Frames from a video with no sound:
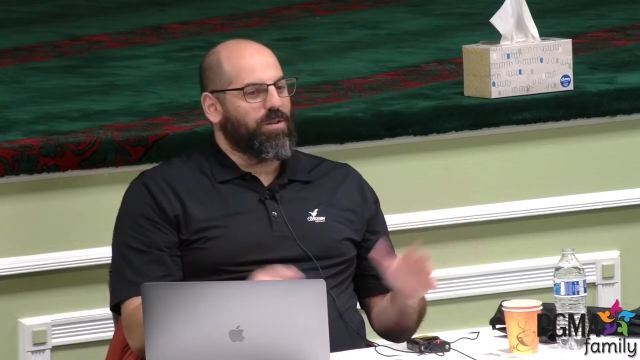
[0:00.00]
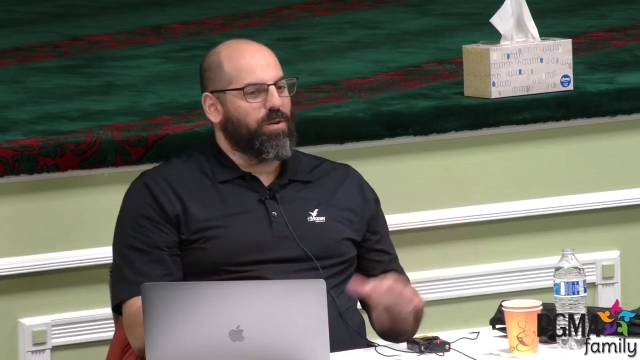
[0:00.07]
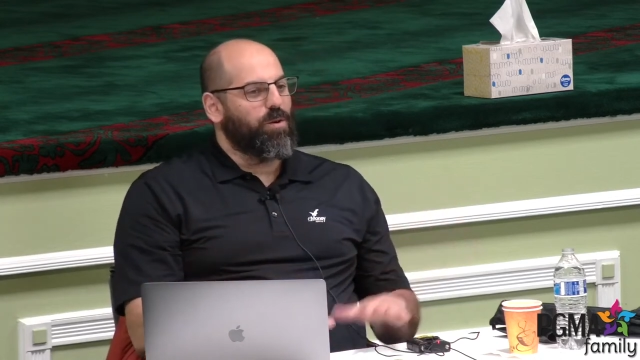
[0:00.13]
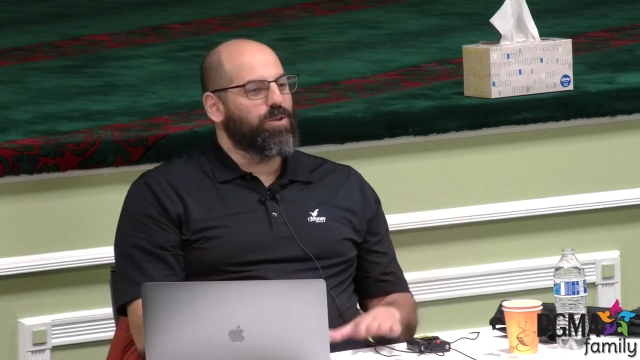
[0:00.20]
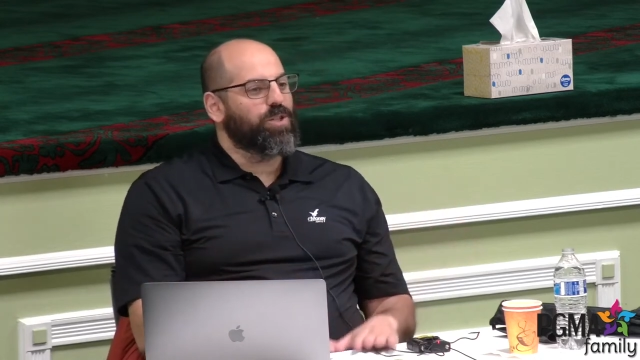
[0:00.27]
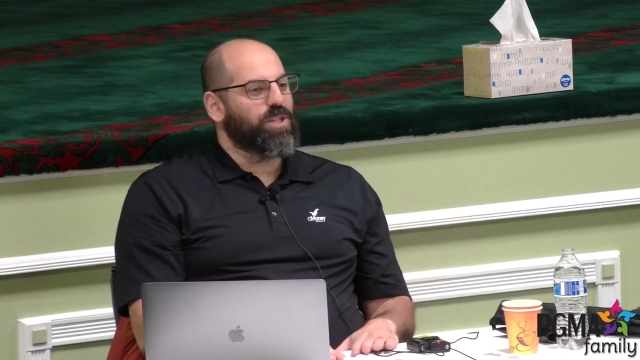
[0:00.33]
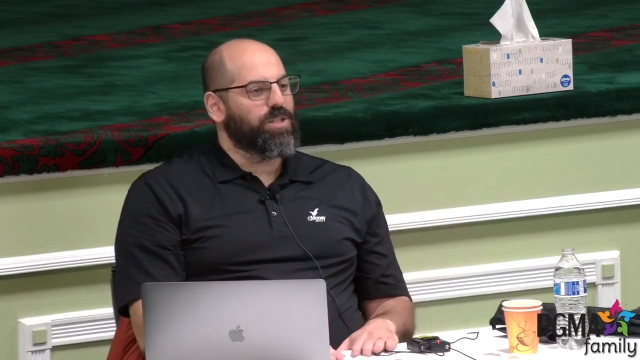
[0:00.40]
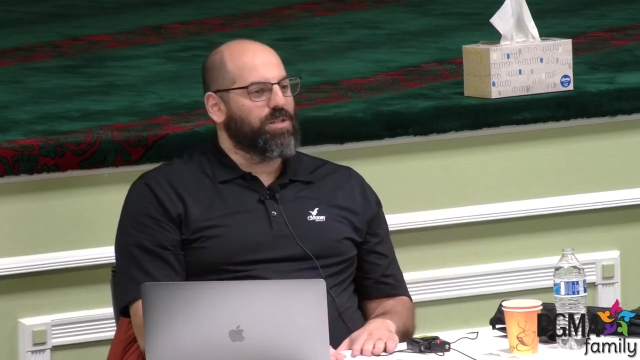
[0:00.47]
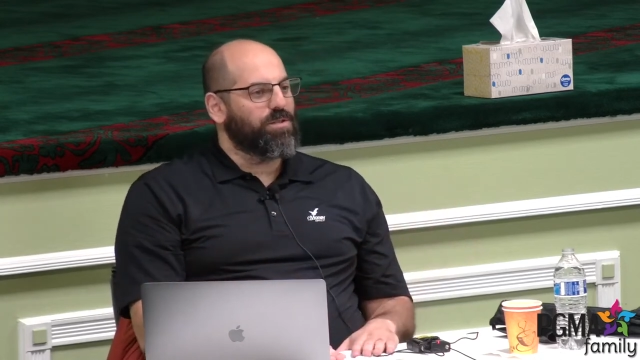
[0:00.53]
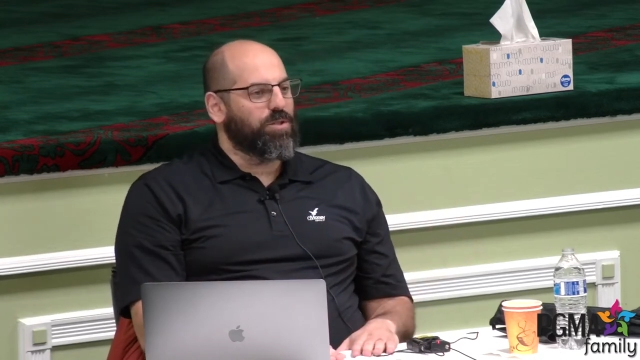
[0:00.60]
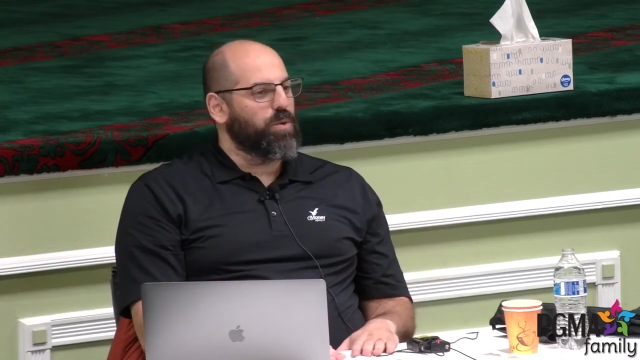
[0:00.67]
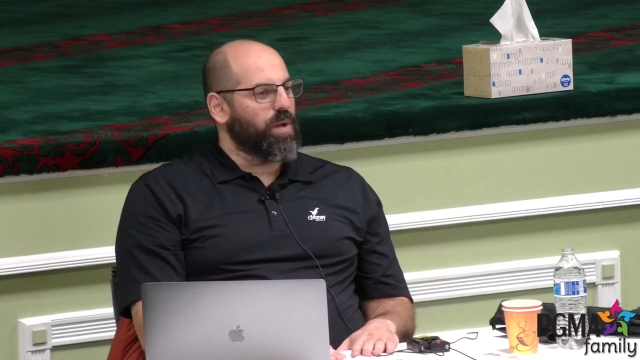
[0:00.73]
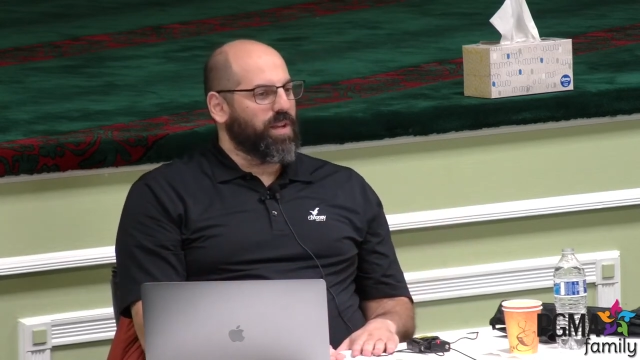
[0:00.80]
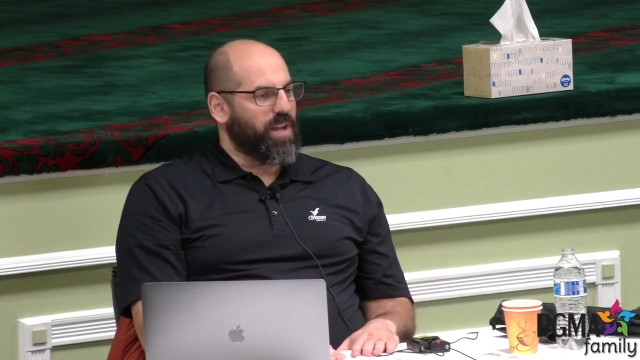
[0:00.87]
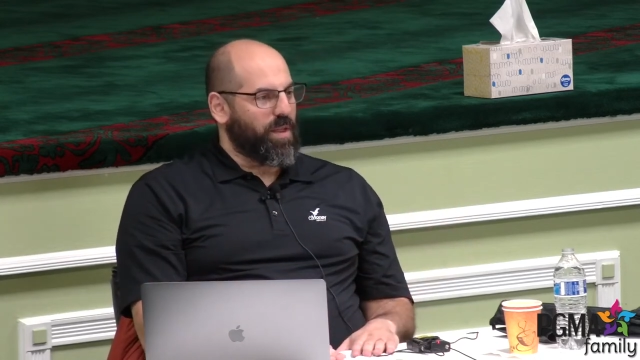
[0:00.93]
or just
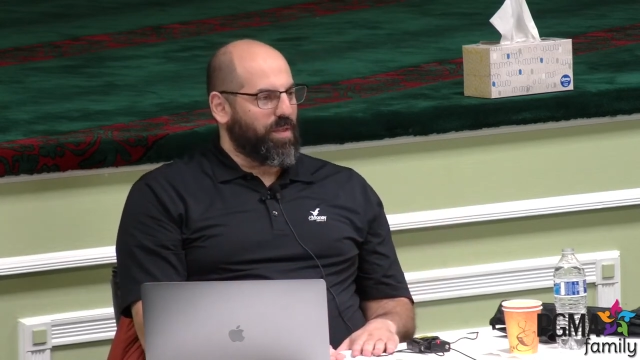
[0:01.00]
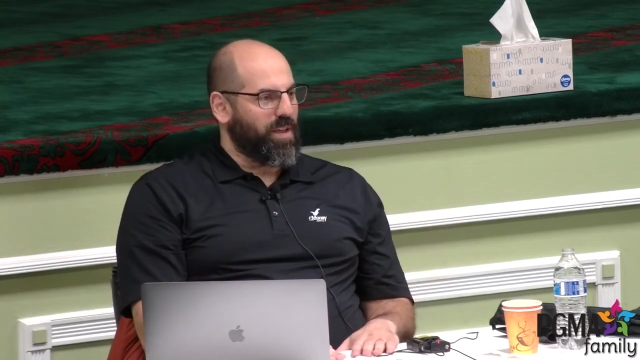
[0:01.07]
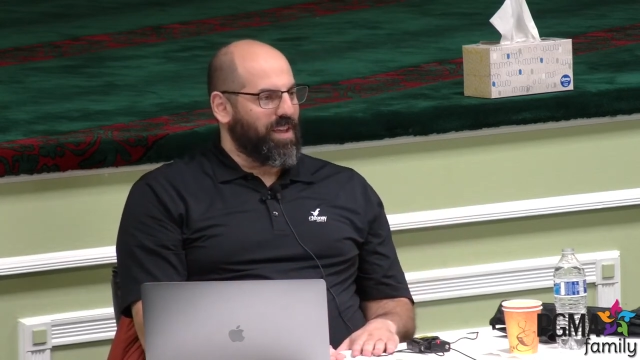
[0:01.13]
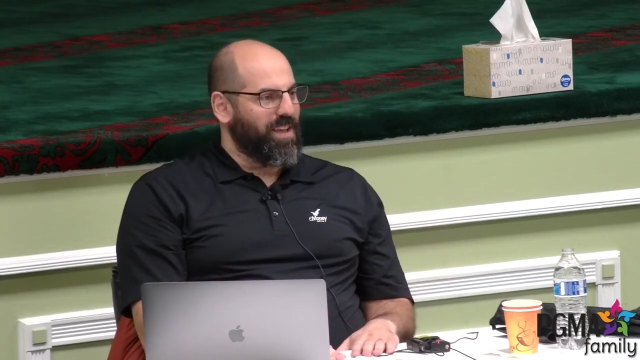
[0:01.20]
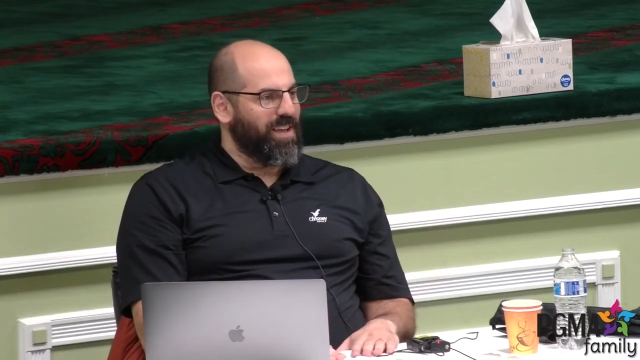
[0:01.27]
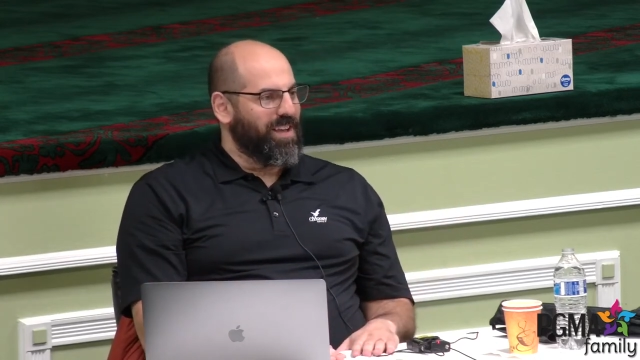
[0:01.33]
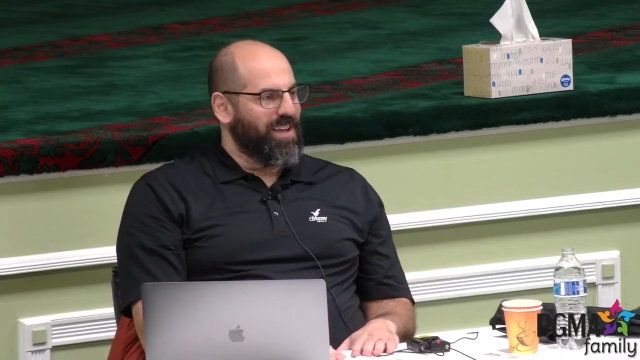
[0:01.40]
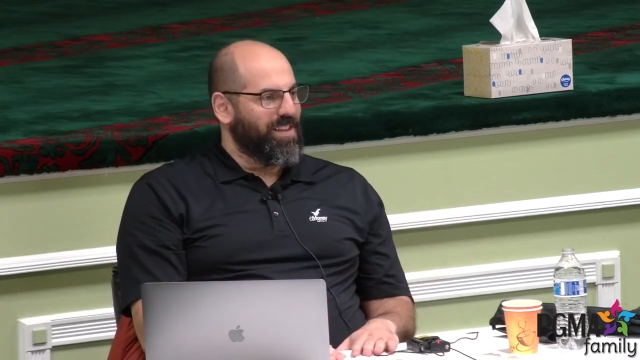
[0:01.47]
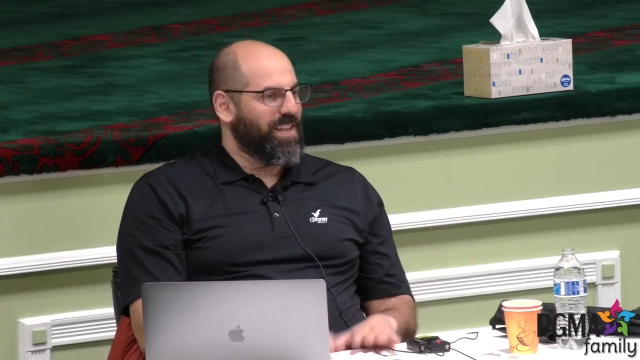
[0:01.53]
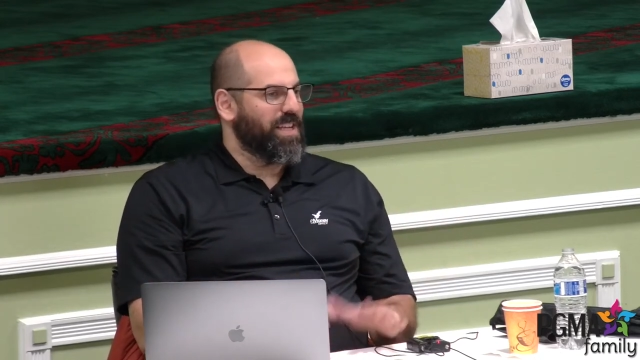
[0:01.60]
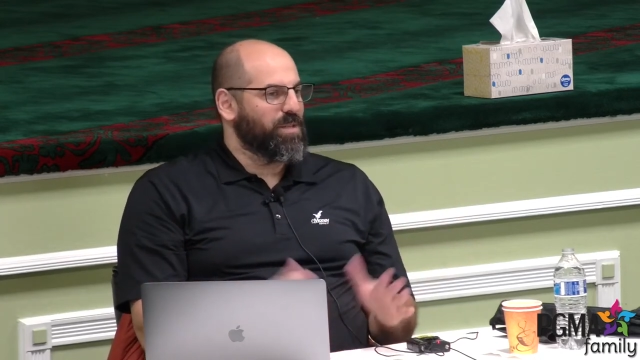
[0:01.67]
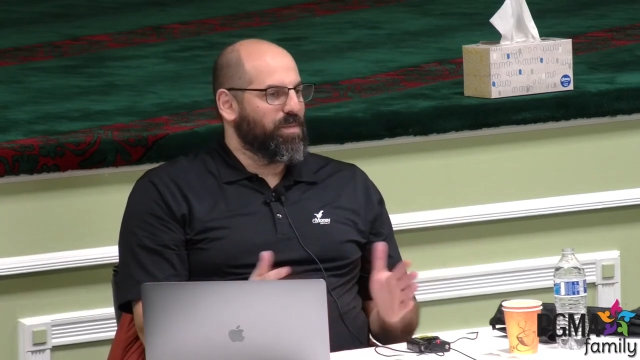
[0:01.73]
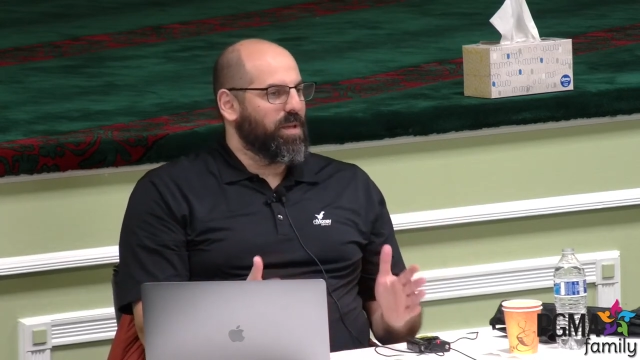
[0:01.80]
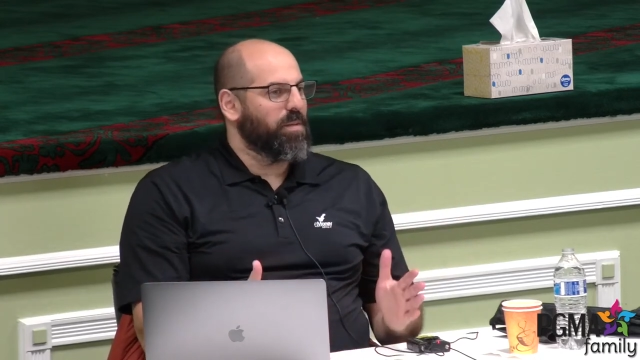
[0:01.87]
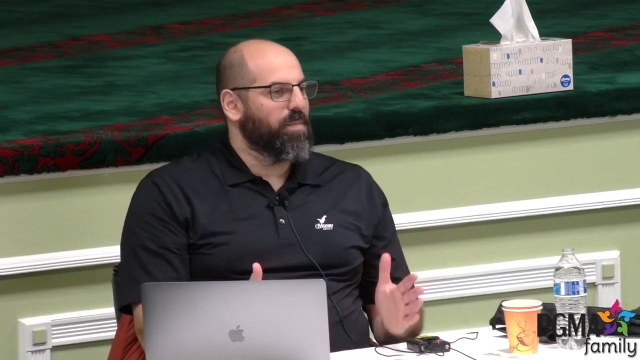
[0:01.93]
doing nothing. That's
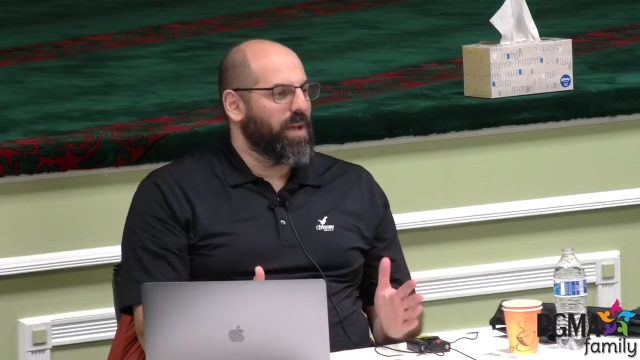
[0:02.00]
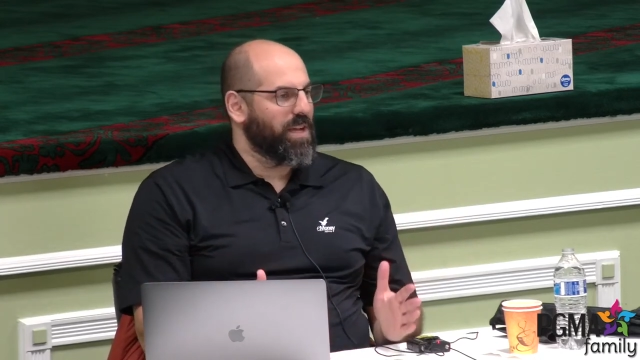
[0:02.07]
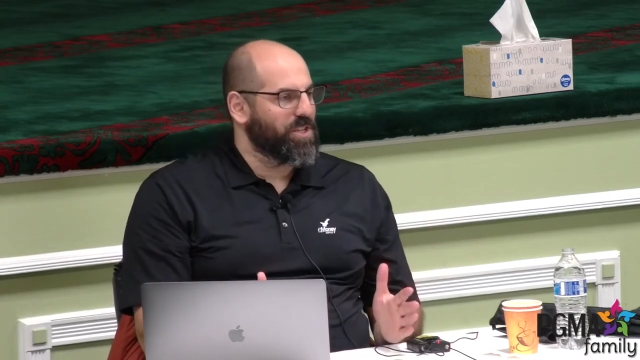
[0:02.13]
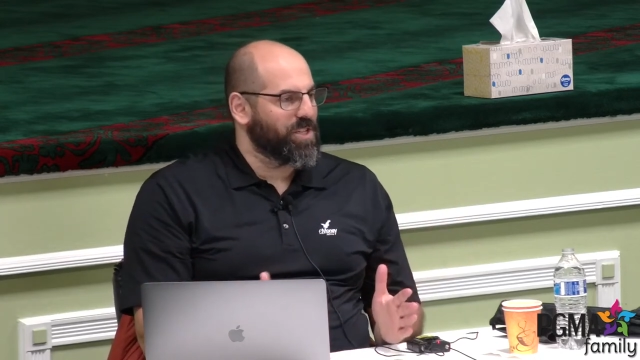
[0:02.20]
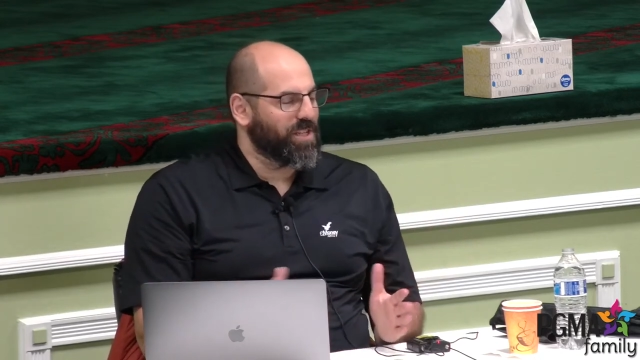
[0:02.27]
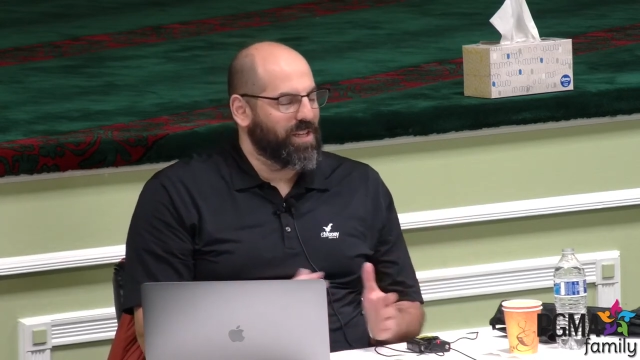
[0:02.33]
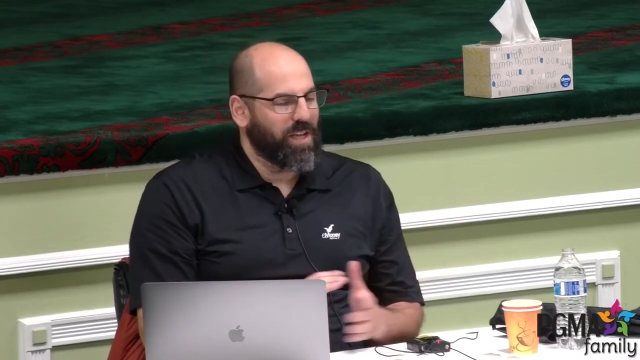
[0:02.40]
being patient.